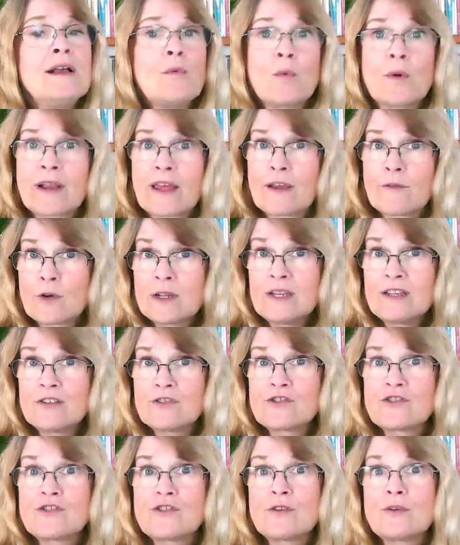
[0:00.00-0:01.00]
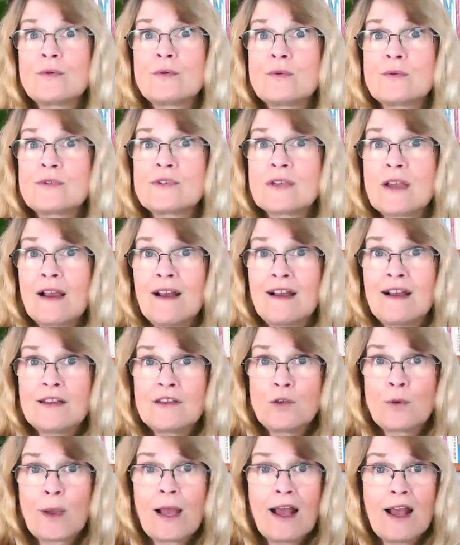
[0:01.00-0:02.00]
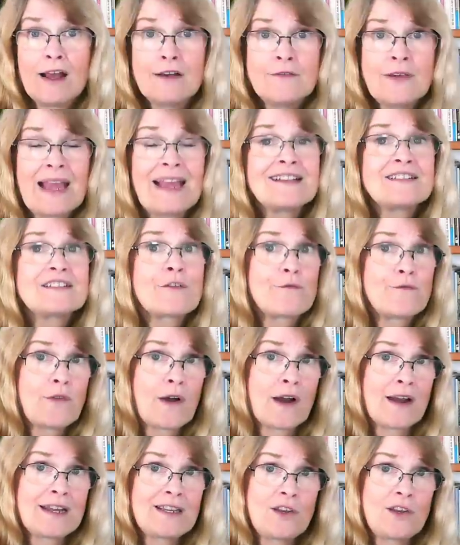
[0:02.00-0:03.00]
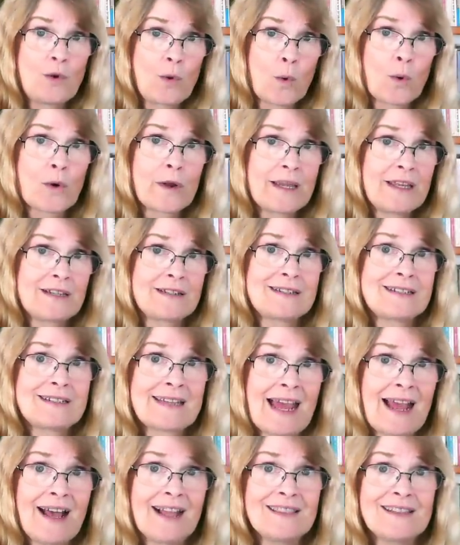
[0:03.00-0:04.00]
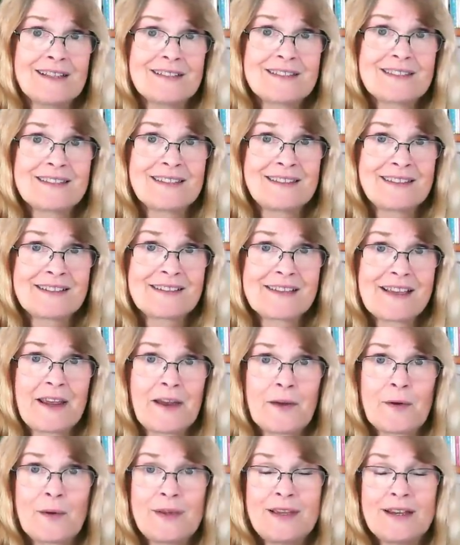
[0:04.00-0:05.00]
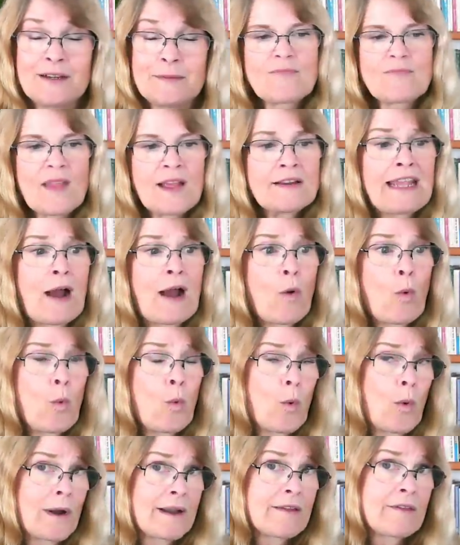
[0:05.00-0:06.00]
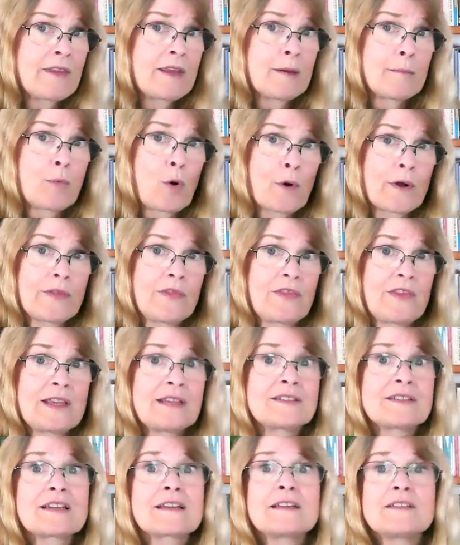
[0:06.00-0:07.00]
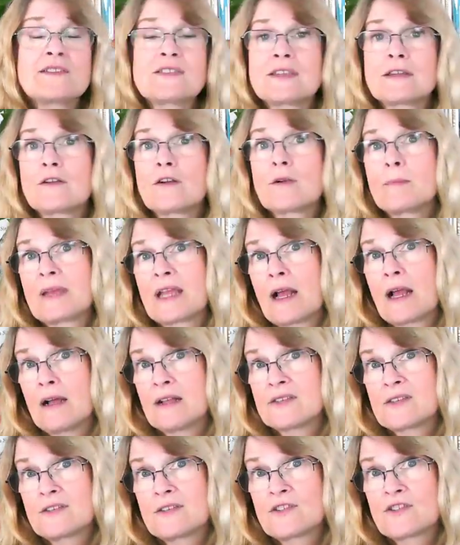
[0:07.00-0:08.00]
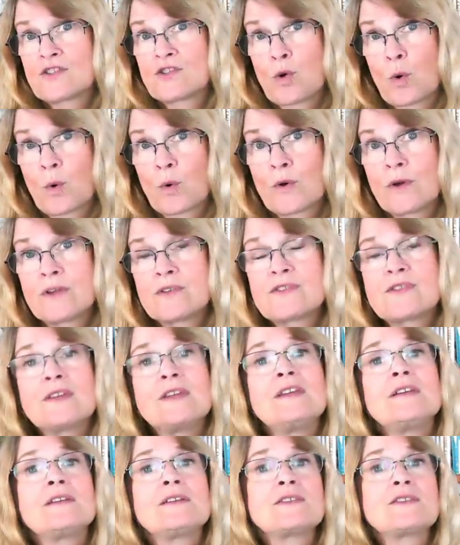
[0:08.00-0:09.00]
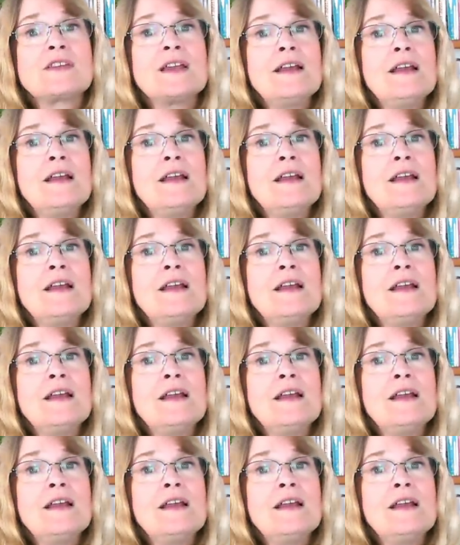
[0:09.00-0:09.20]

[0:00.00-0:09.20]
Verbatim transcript: whatever issues uh, you have and to find your hidden talents in this area. Now, one of the important things to consider because it's Taurus is